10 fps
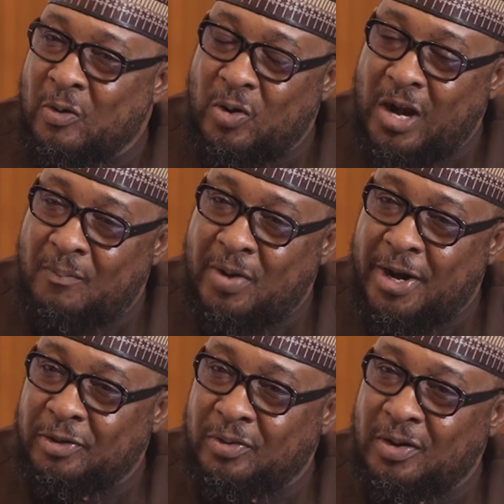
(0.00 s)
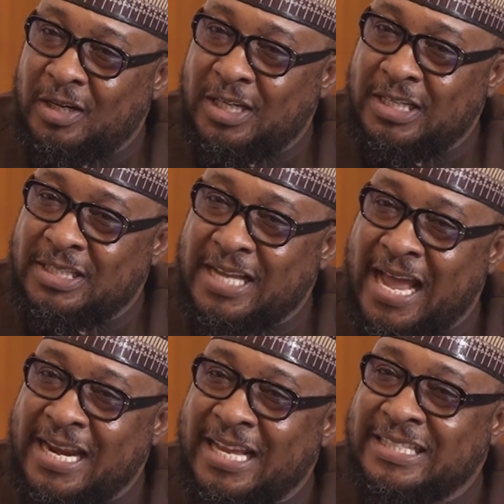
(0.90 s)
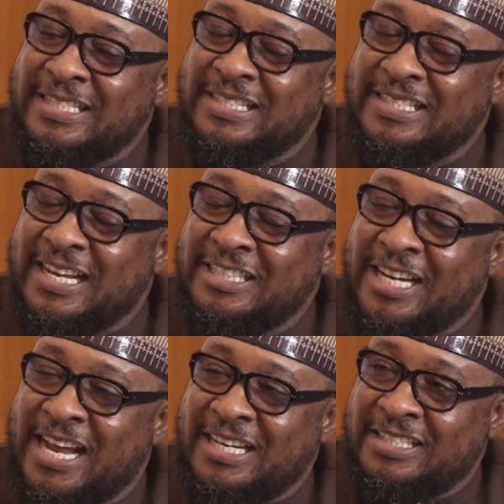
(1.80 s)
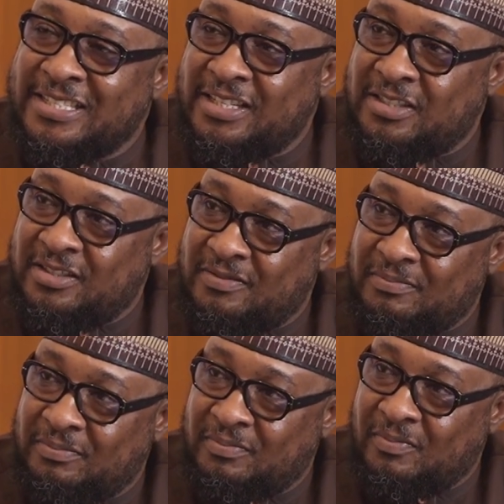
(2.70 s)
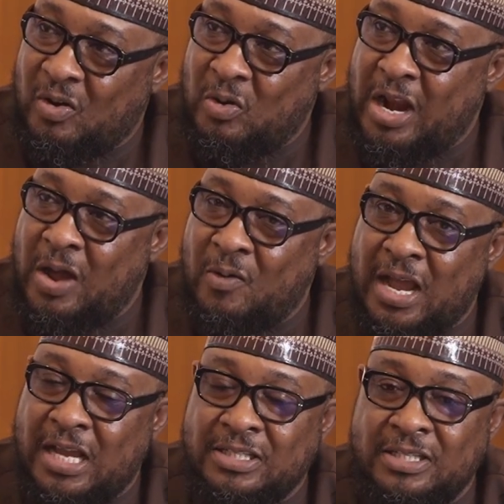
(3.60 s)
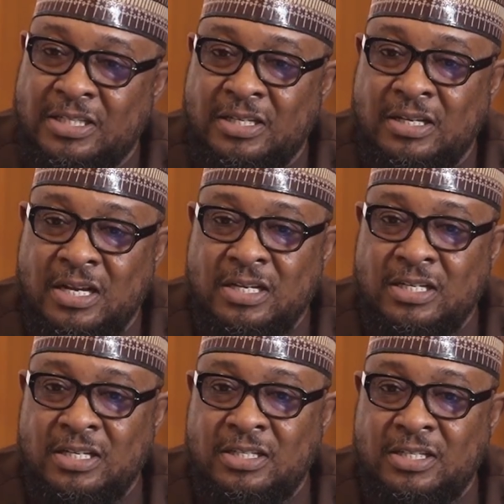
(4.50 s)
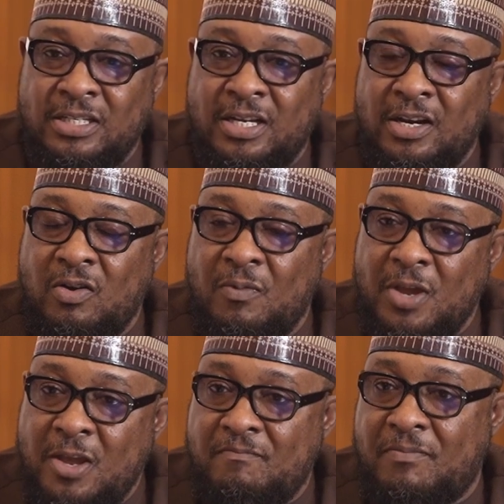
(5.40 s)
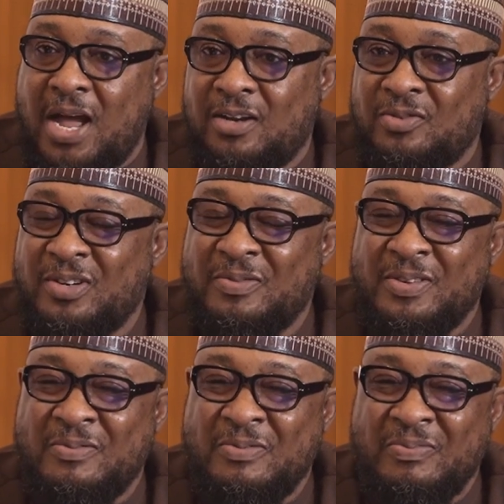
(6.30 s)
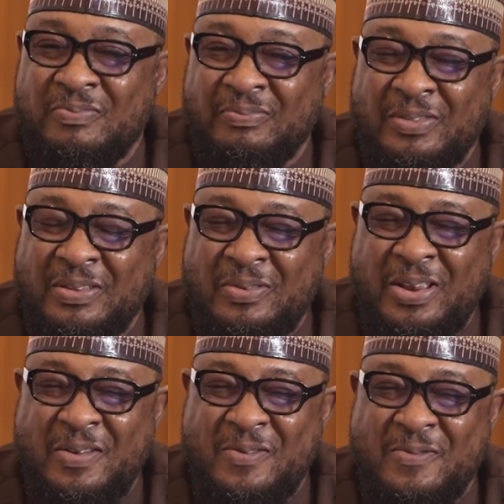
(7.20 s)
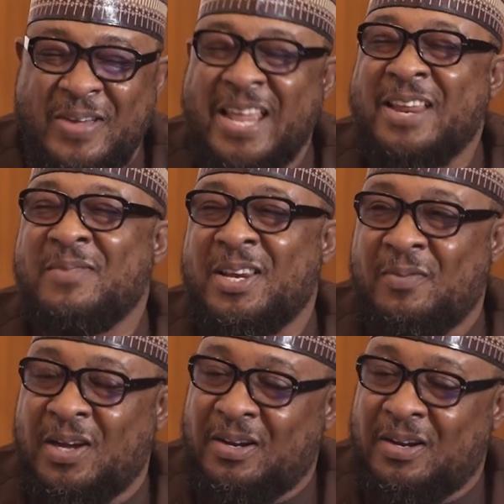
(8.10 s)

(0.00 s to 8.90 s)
Collaboration is an existentialist thing. Otherwise, the degree of impact will be very, very minimal.